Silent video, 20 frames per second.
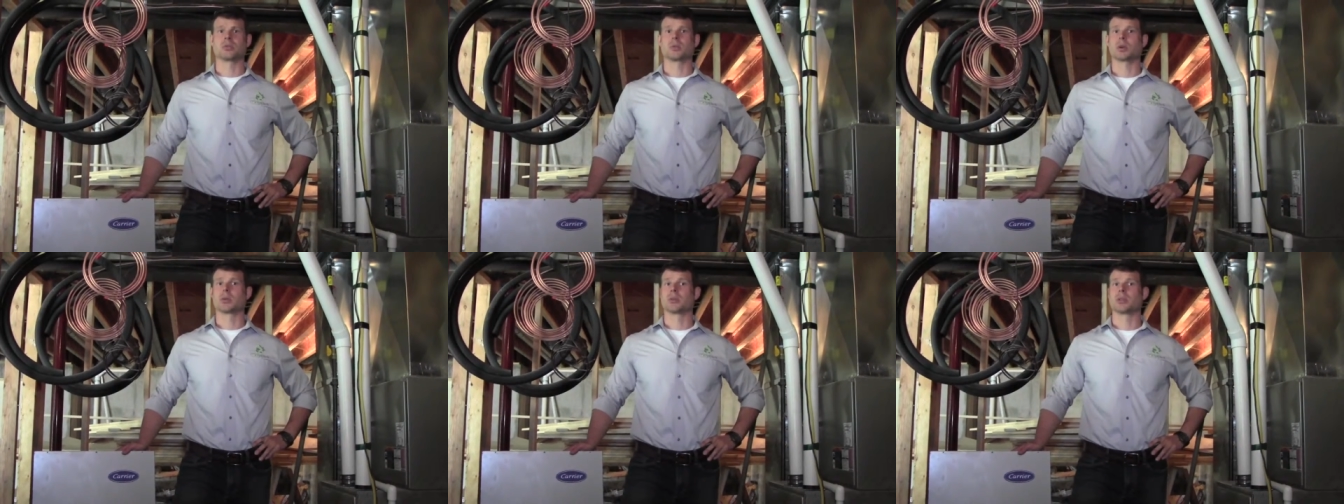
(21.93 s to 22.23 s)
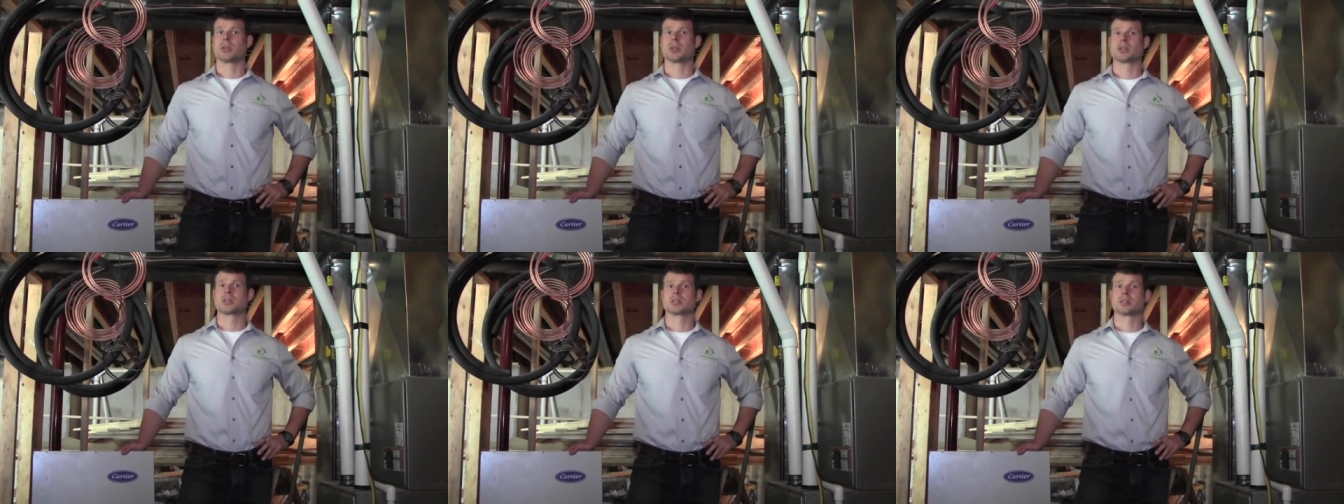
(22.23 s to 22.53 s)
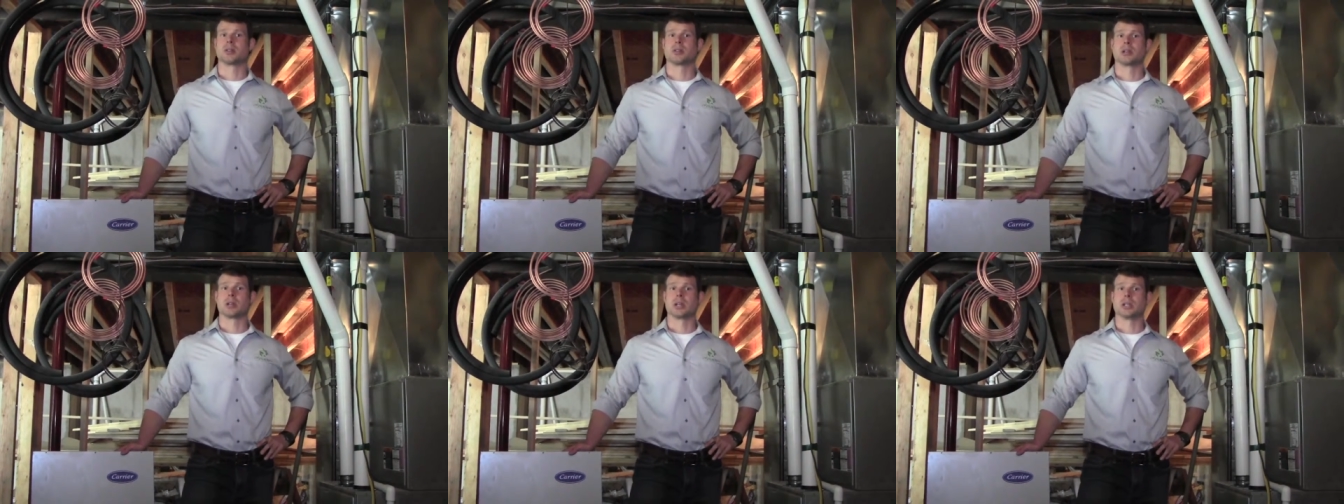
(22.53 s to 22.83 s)
to work with
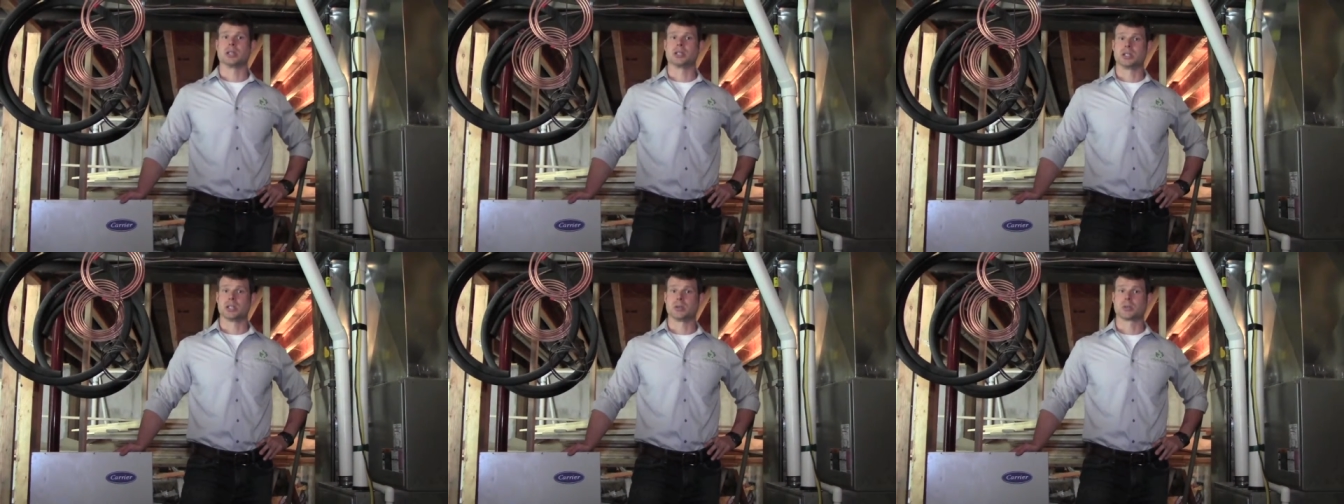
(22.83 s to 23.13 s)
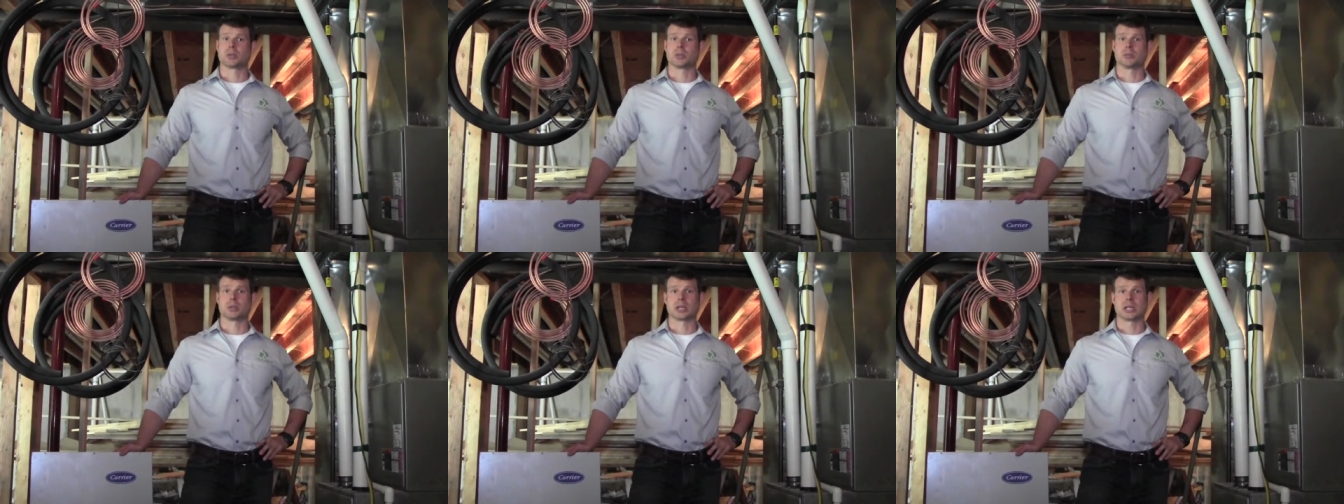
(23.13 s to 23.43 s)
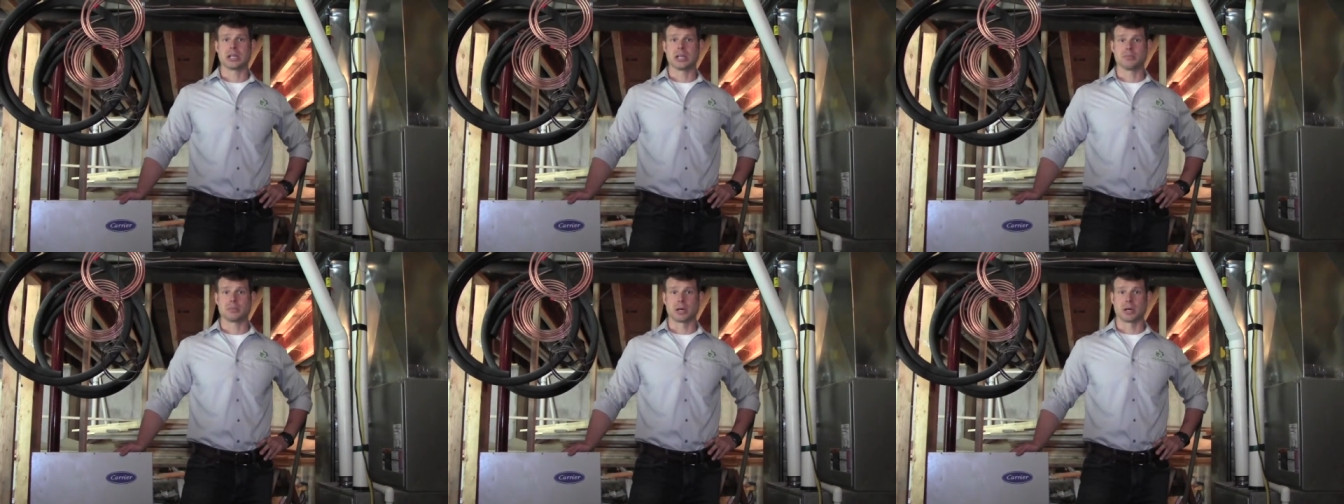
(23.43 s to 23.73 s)
us on a geothermal
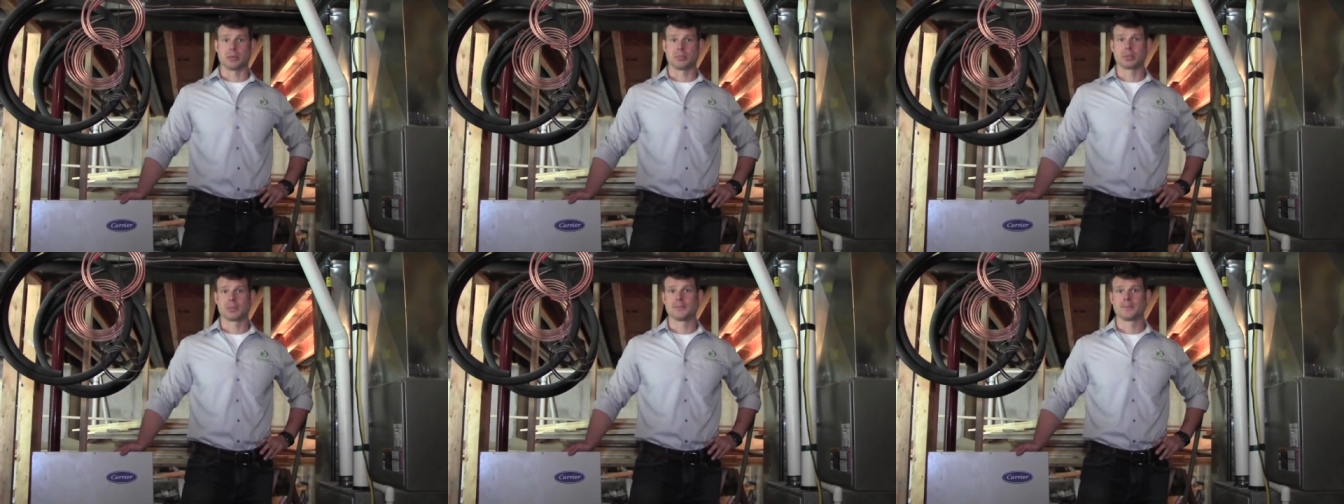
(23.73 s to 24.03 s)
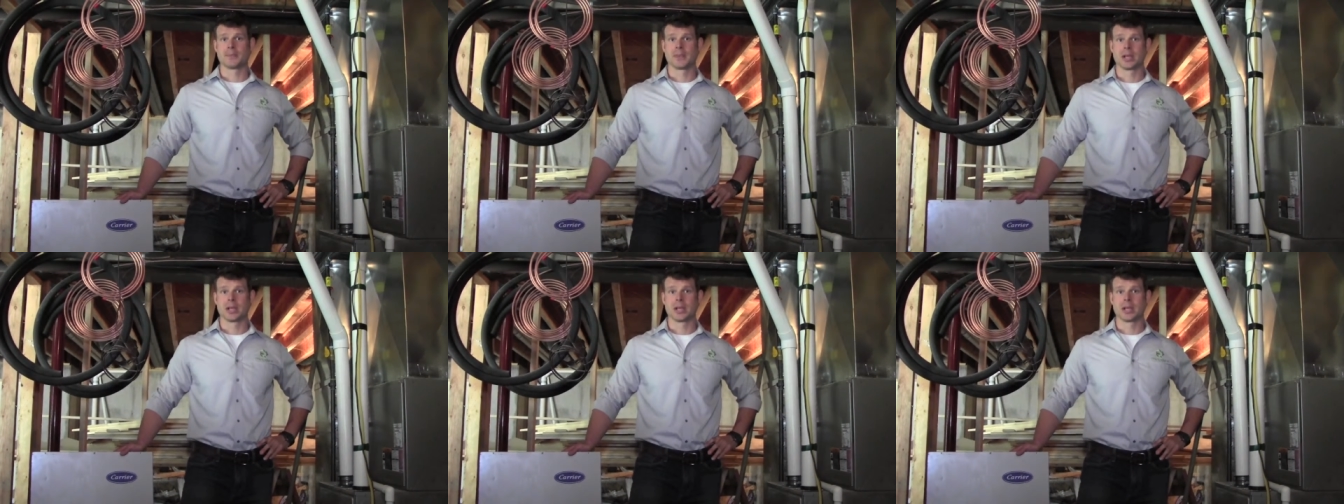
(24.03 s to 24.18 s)
heat pump.